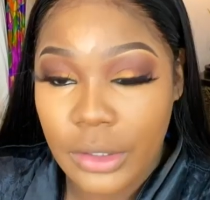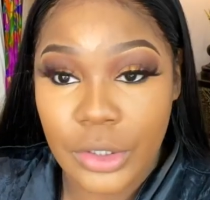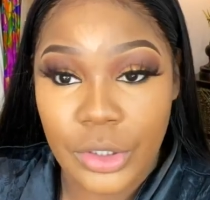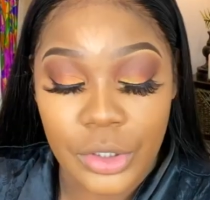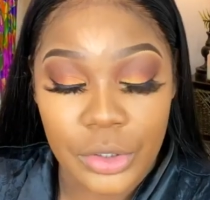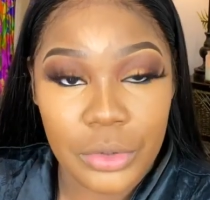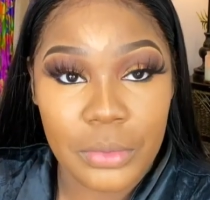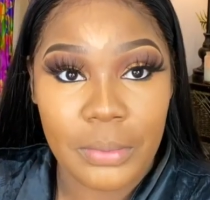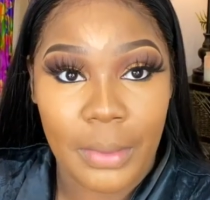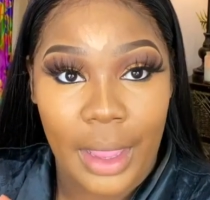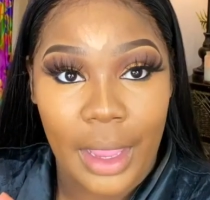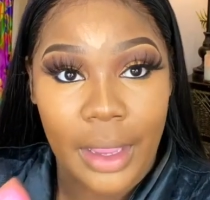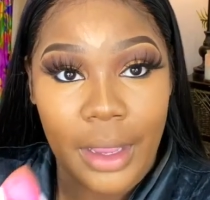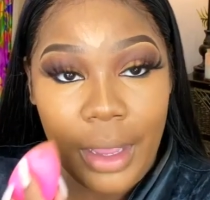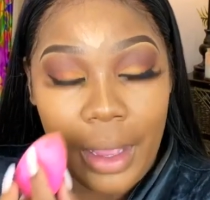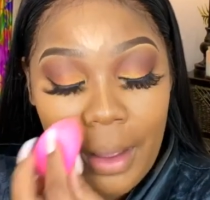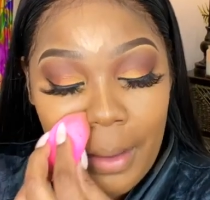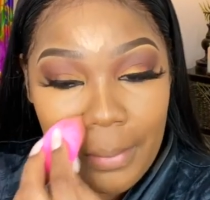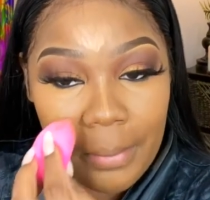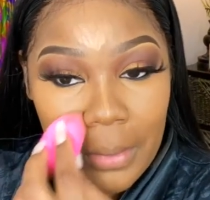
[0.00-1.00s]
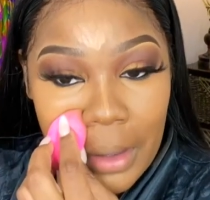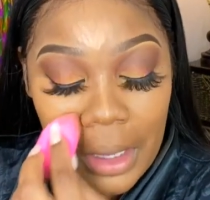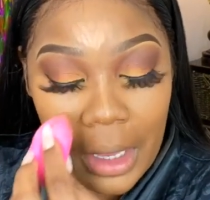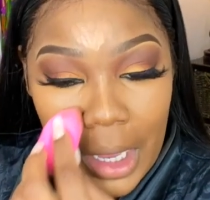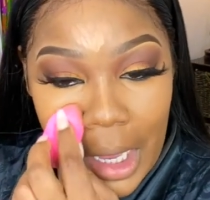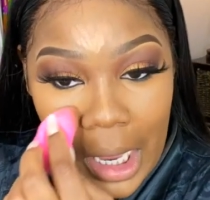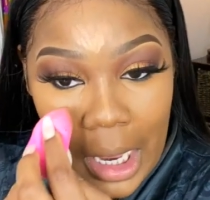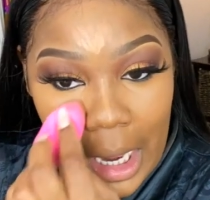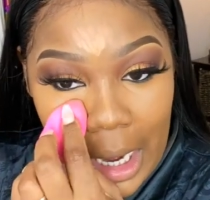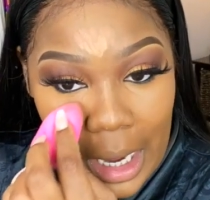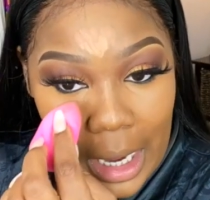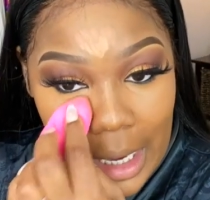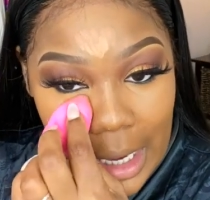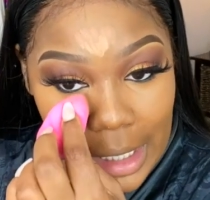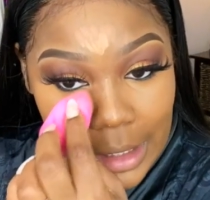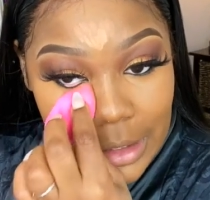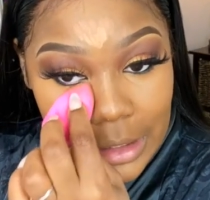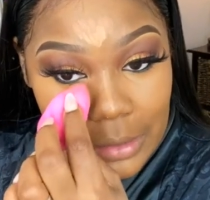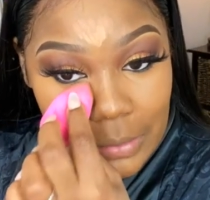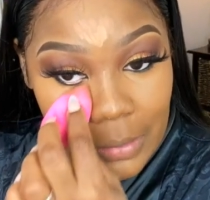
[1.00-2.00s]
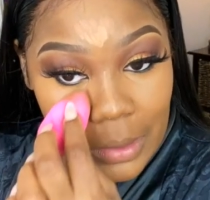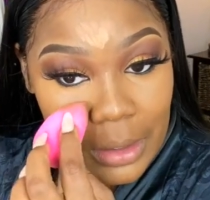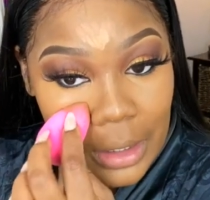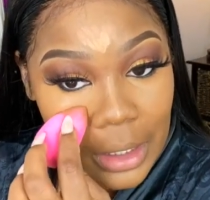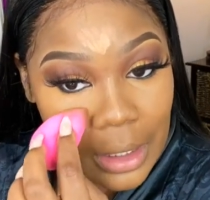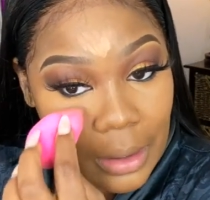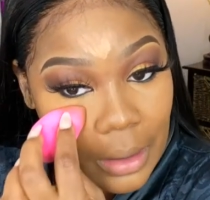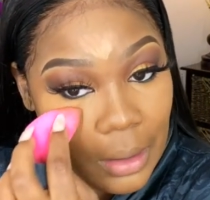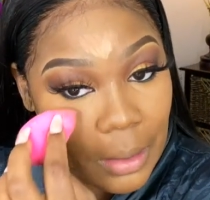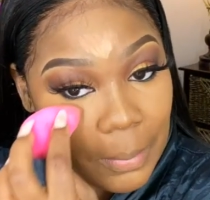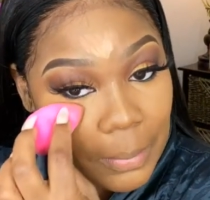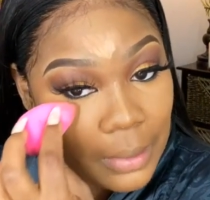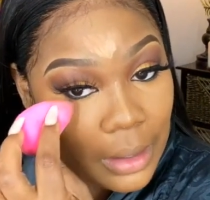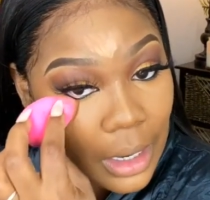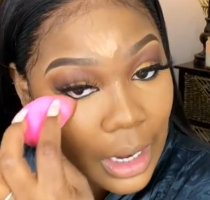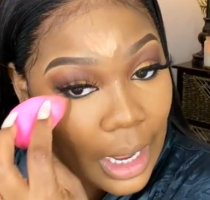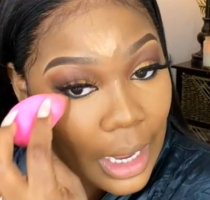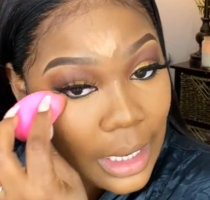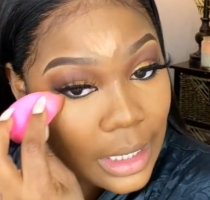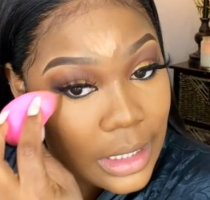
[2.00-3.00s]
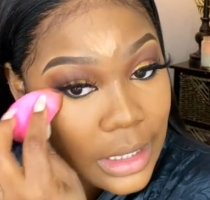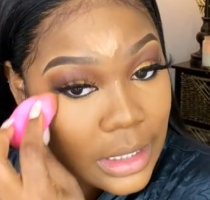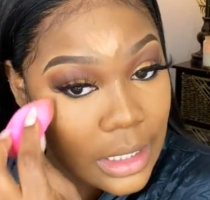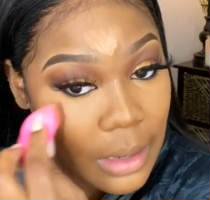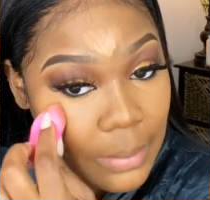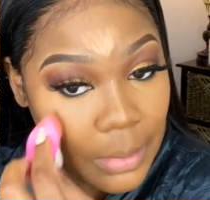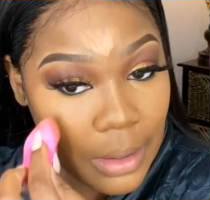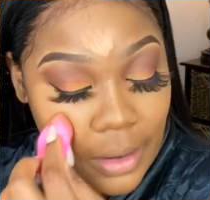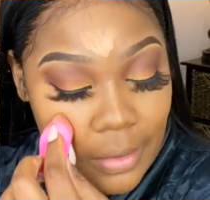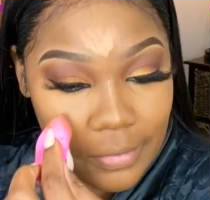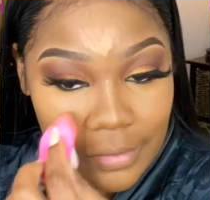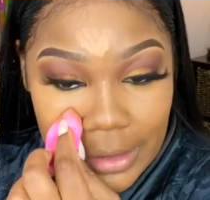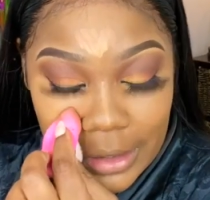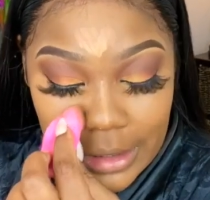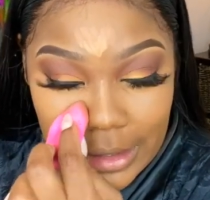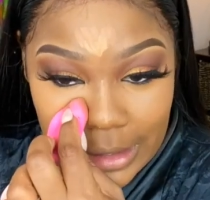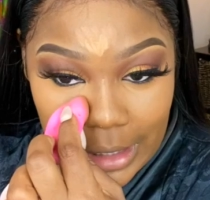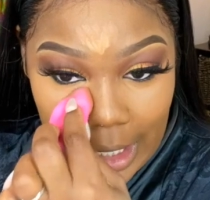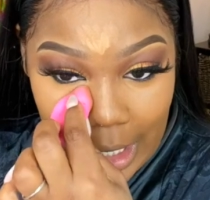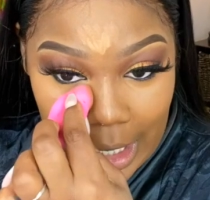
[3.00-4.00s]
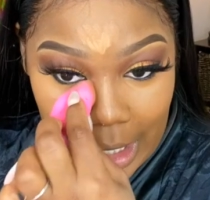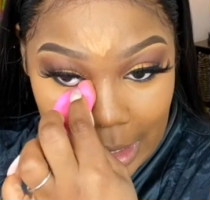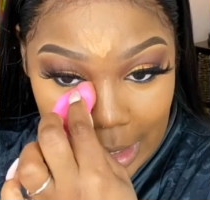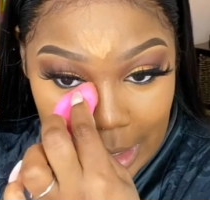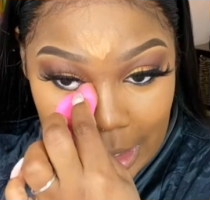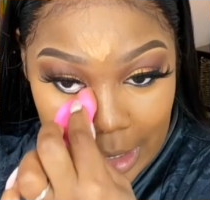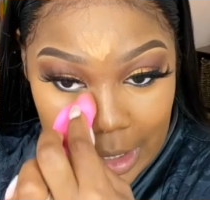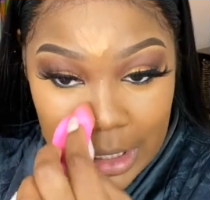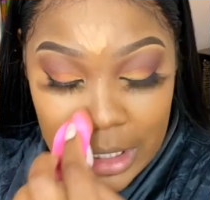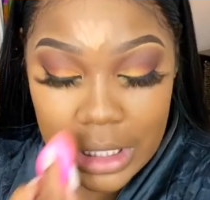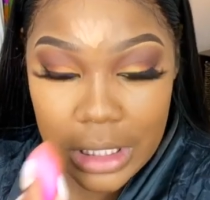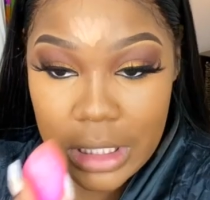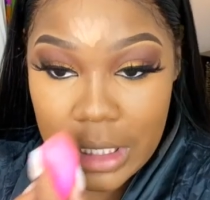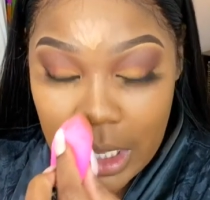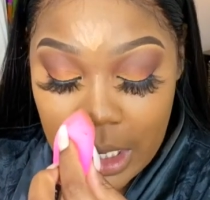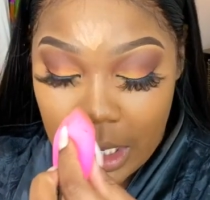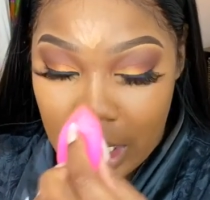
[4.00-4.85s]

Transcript: do makeup and i just want to apply some of the techniques